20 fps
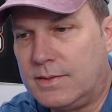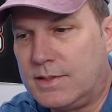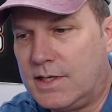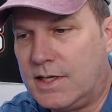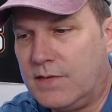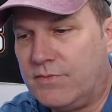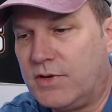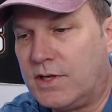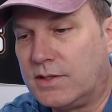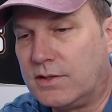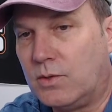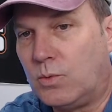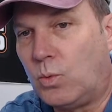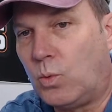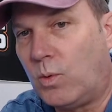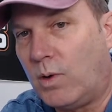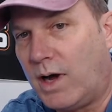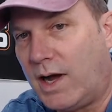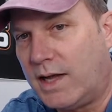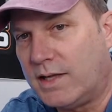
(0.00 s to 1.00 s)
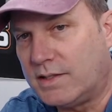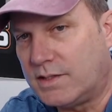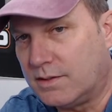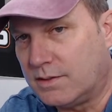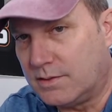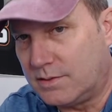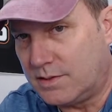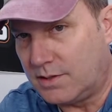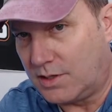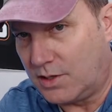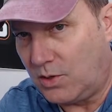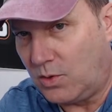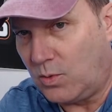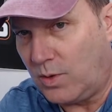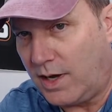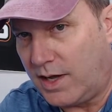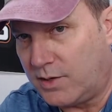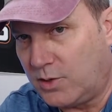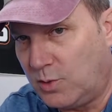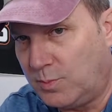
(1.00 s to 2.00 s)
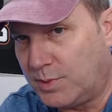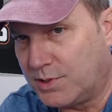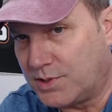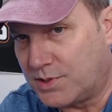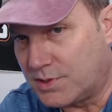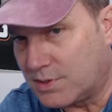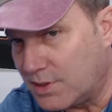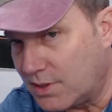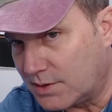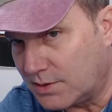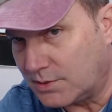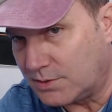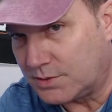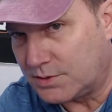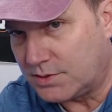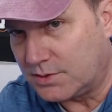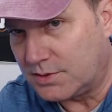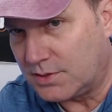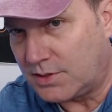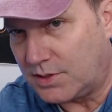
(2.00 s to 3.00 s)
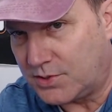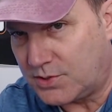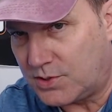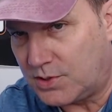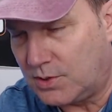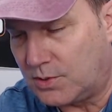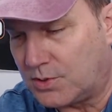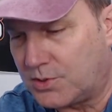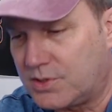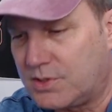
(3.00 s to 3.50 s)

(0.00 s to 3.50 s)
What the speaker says: giving the to go wide open signal to the controller.